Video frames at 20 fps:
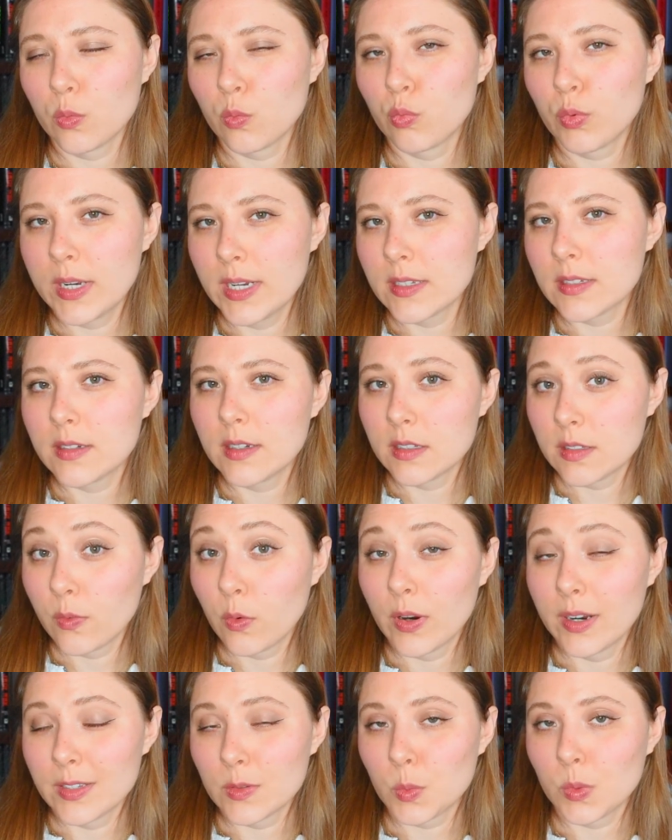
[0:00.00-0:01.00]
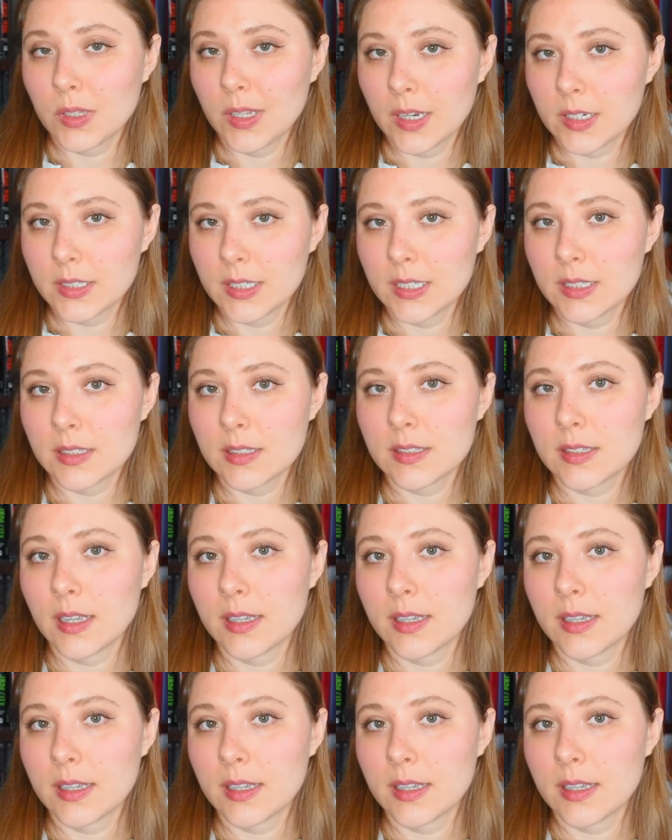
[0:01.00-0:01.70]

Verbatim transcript: reason is for his reluctance,